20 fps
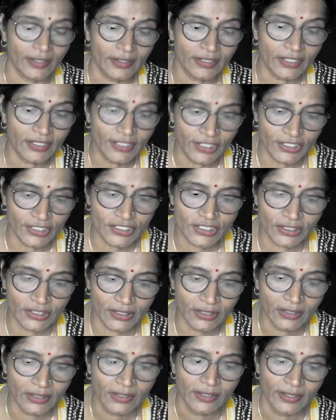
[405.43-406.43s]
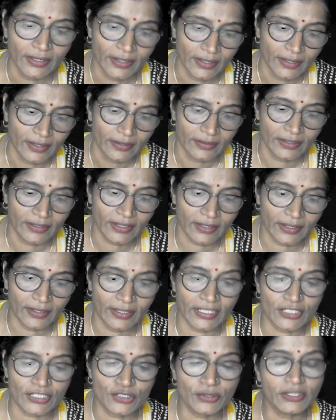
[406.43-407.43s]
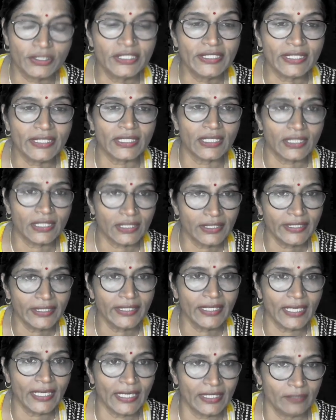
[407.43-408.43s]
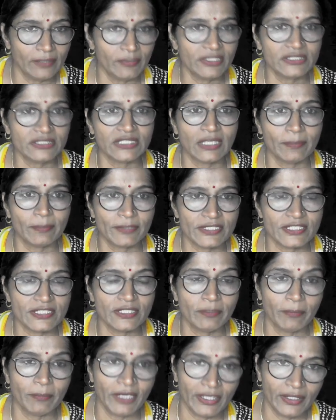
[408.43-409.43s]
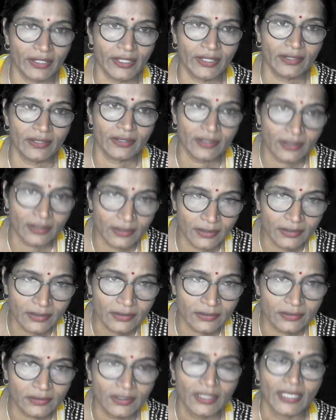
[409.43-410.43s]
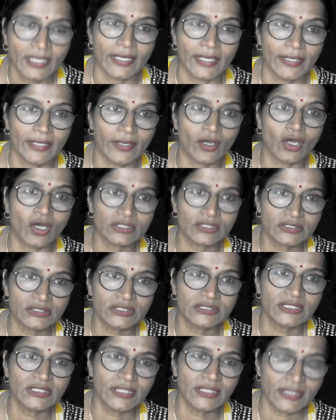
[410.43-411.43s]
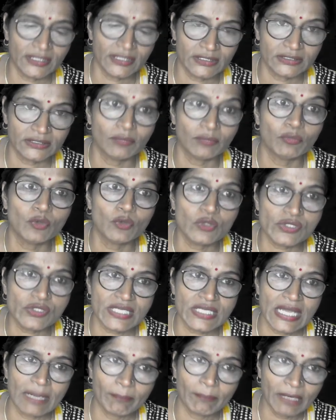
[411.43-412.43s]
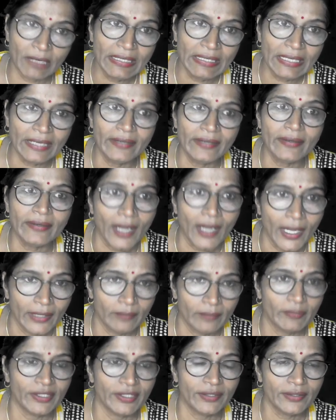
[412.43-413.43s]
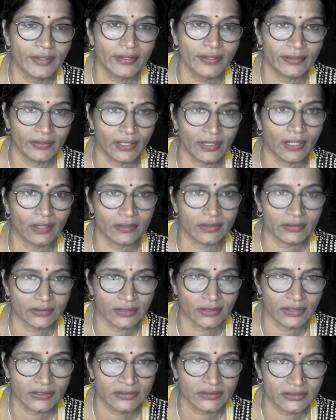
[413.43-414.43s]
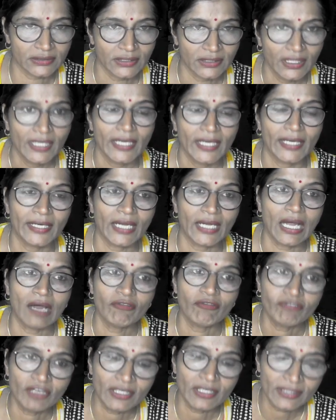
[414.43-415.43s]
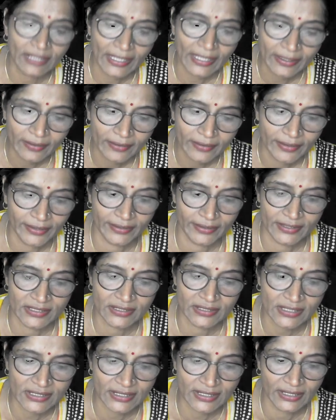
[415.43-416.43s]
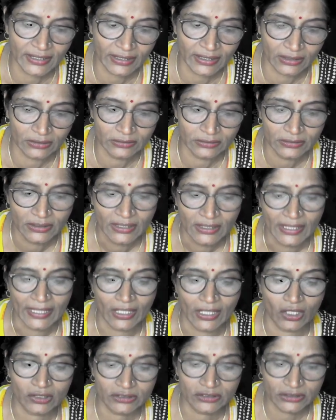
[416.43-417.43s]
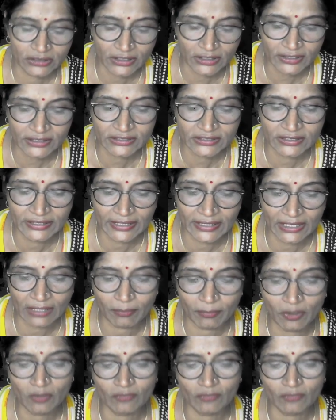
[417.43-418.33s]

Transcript: the nature, the naturally occurring elements are present mainly in the earth, and oxygen is the most abundant element in the earth crust. And after that, it is the silicon. Oxygen is near about